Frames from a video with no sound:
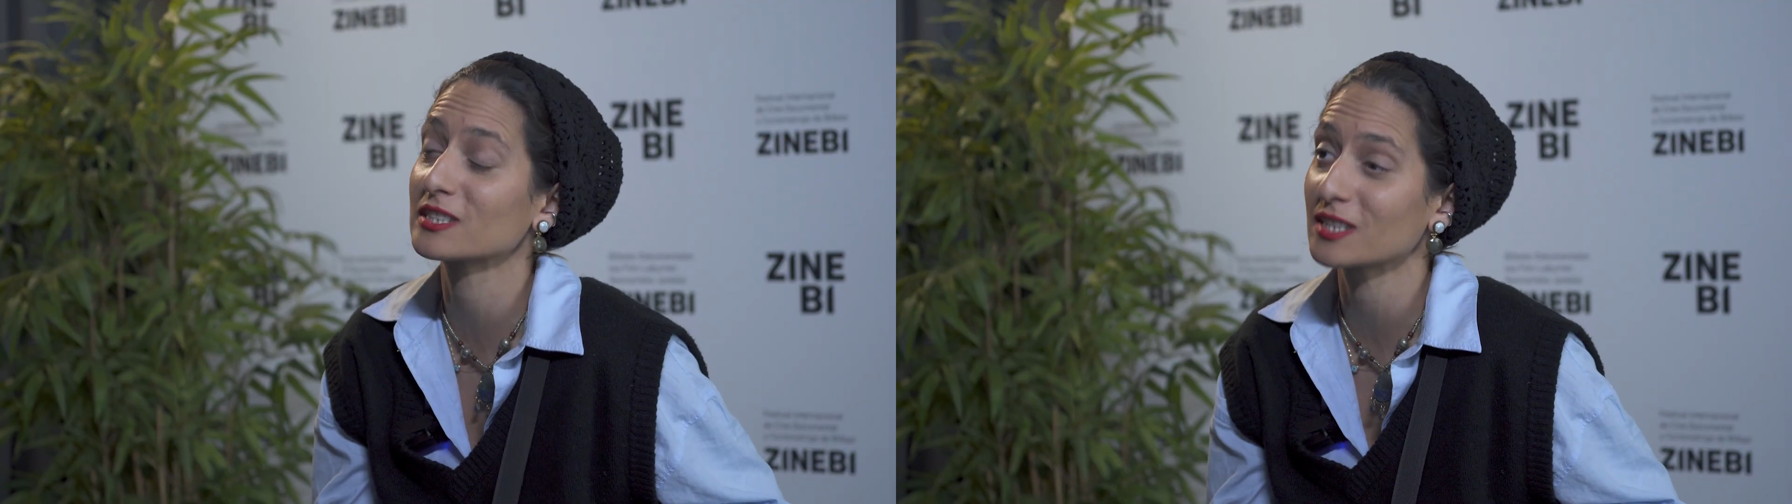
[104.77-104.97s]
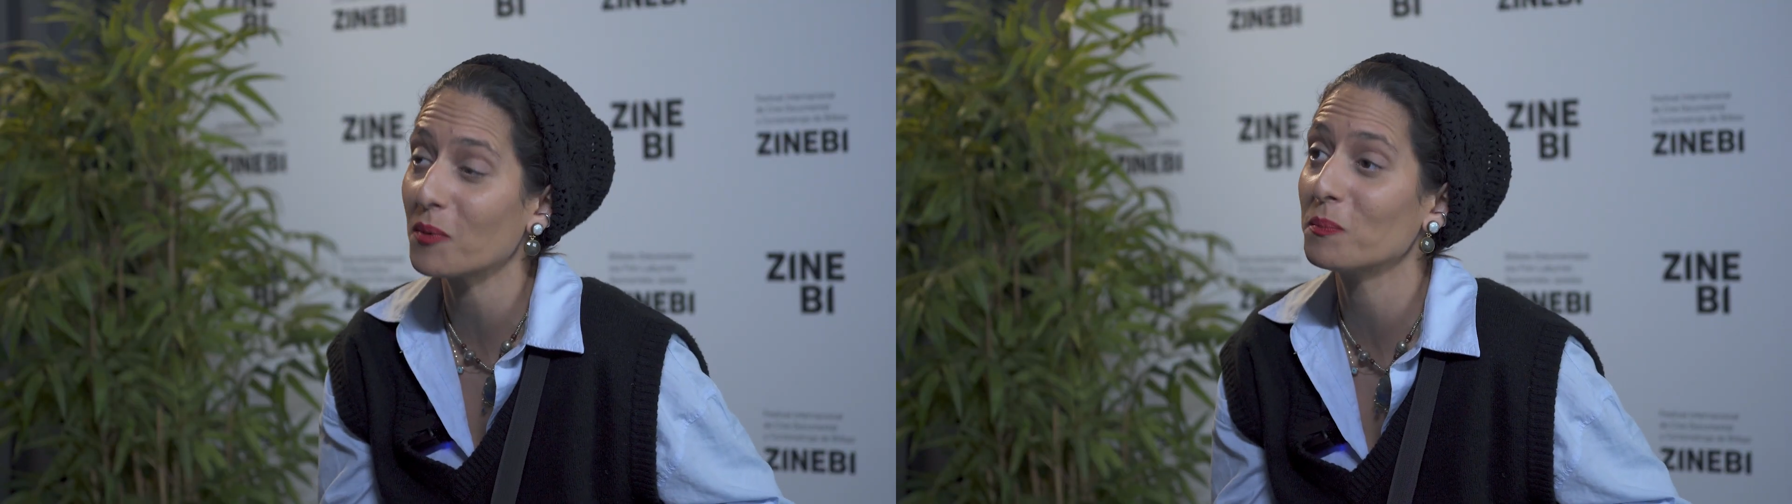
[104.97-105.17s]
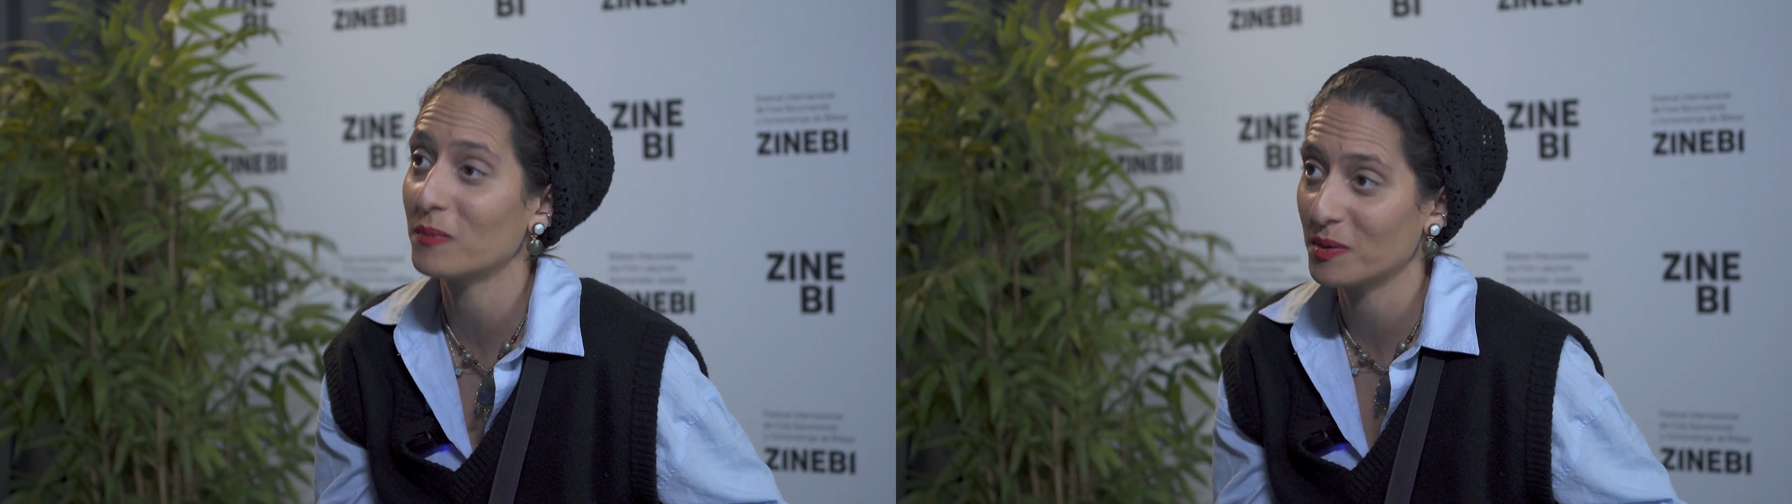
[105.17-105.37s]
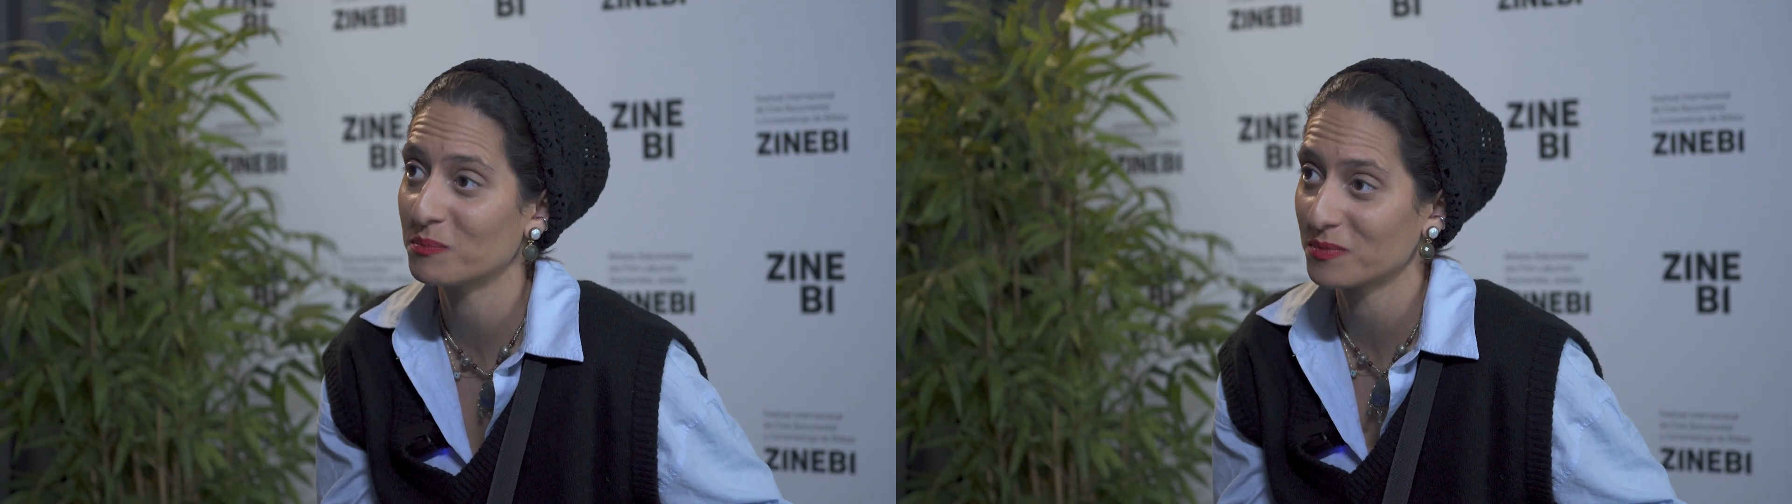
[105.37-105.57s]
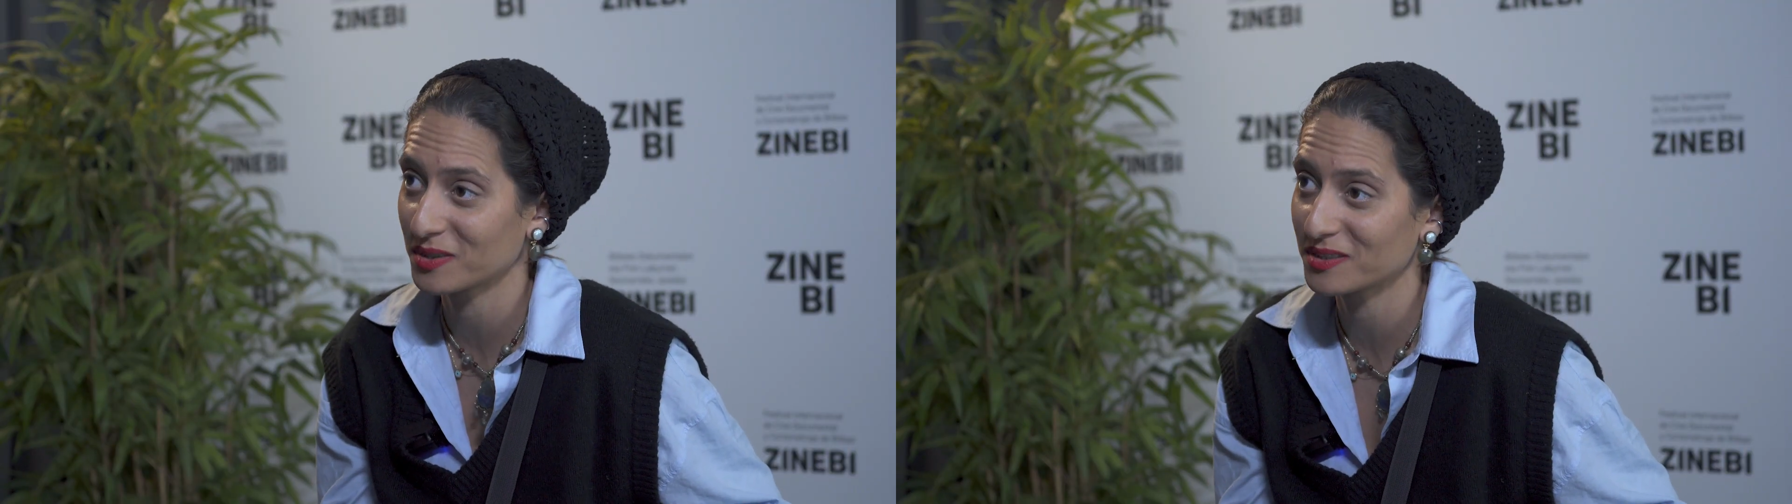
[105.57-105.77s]
some
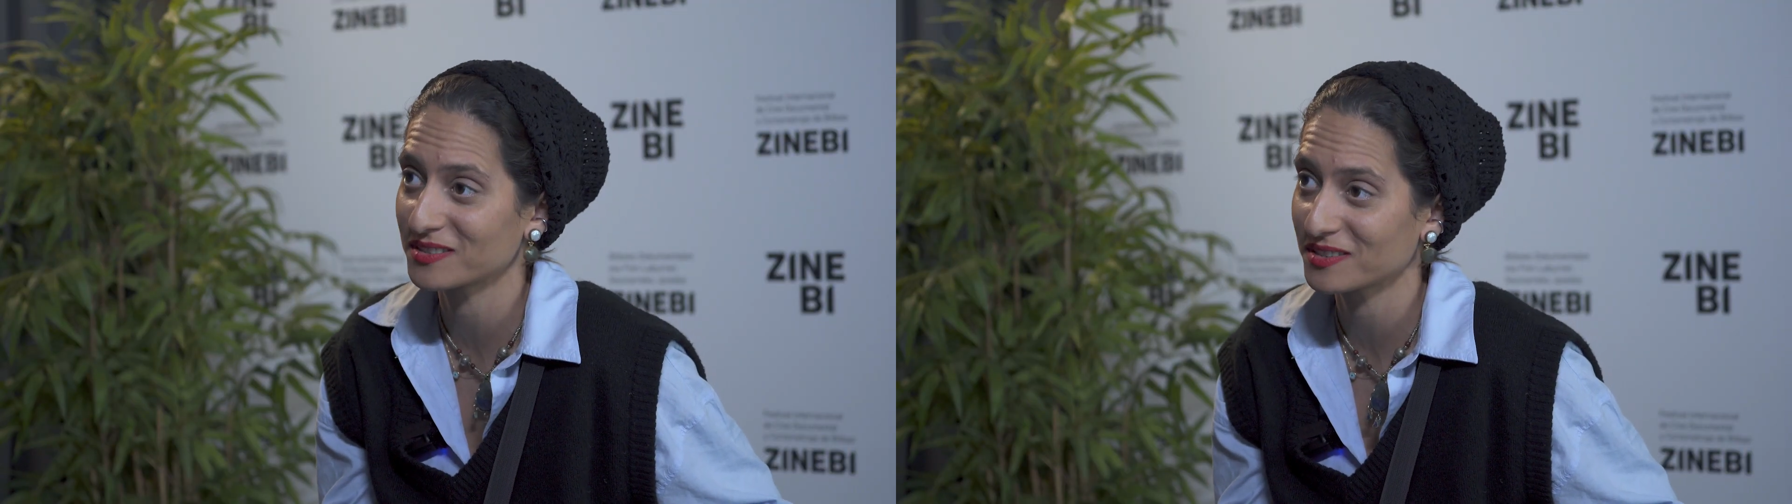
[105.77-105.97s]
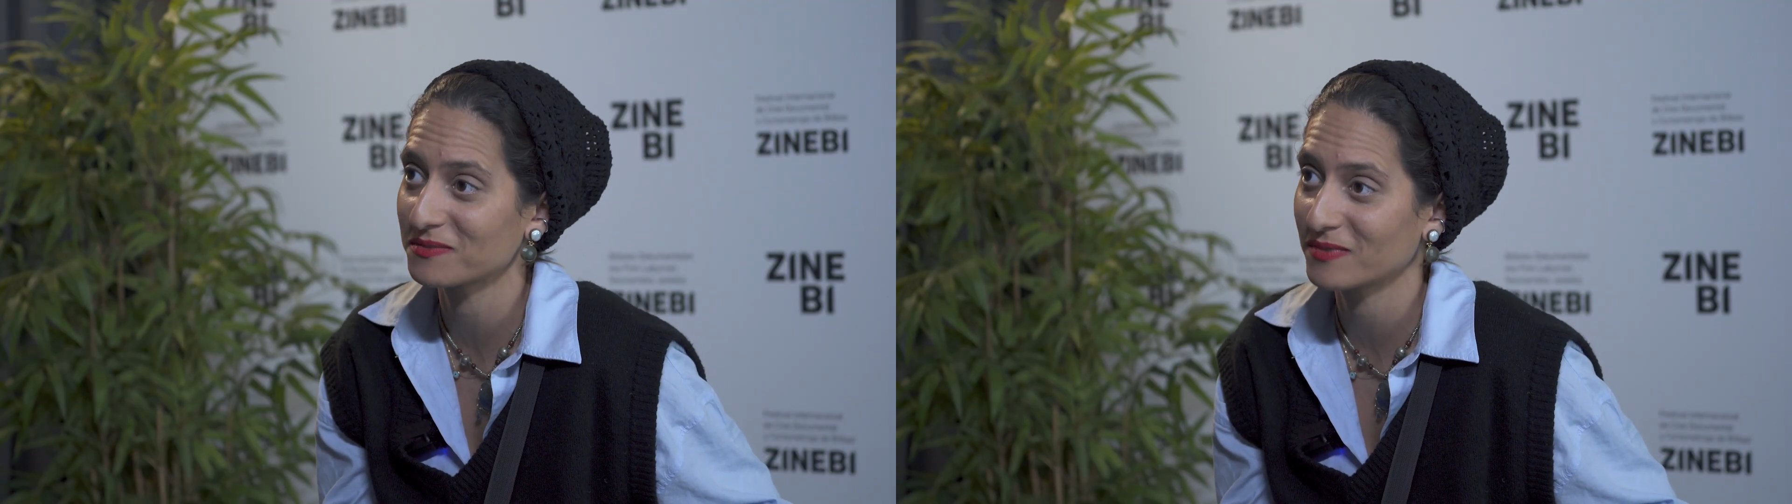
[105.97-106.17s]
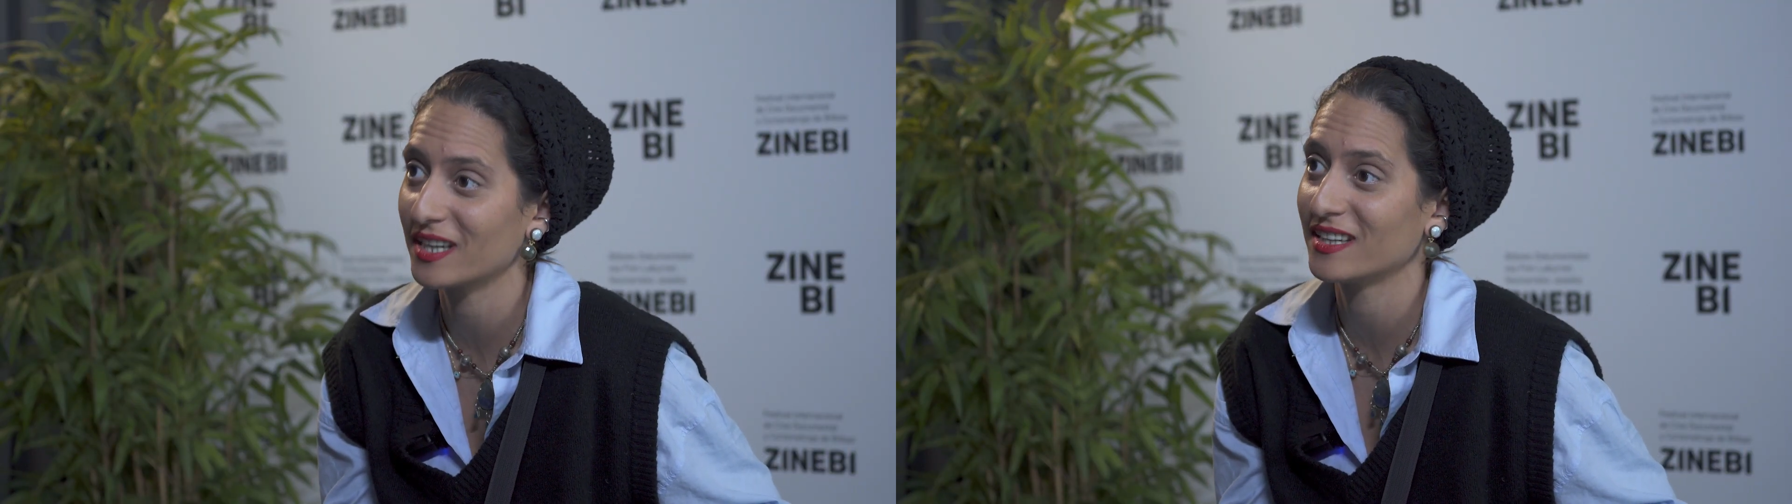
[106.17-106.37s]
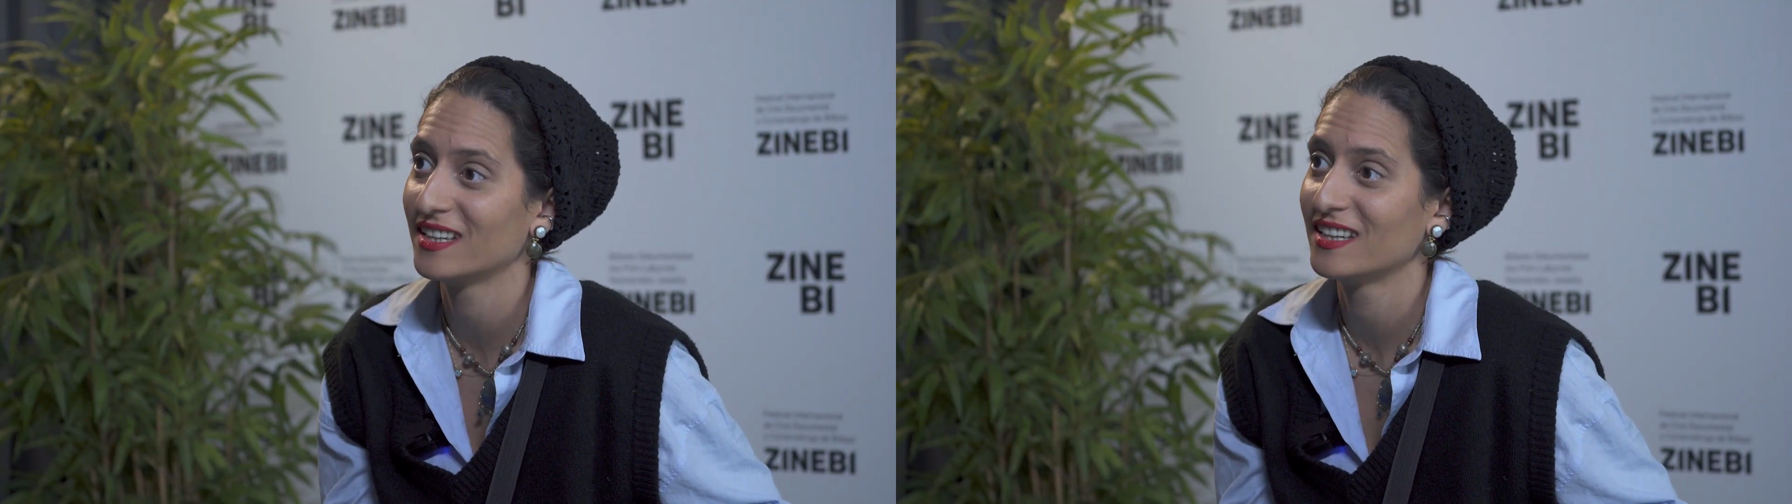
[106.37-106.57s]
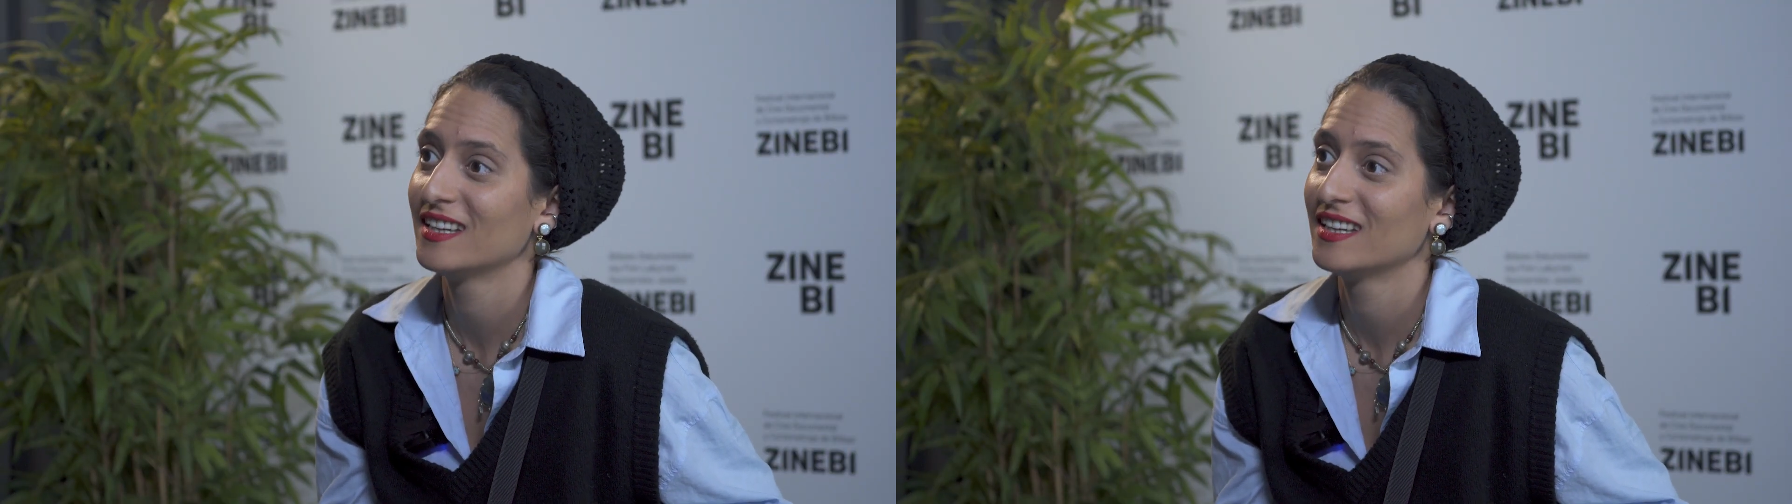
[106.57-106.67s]
members of my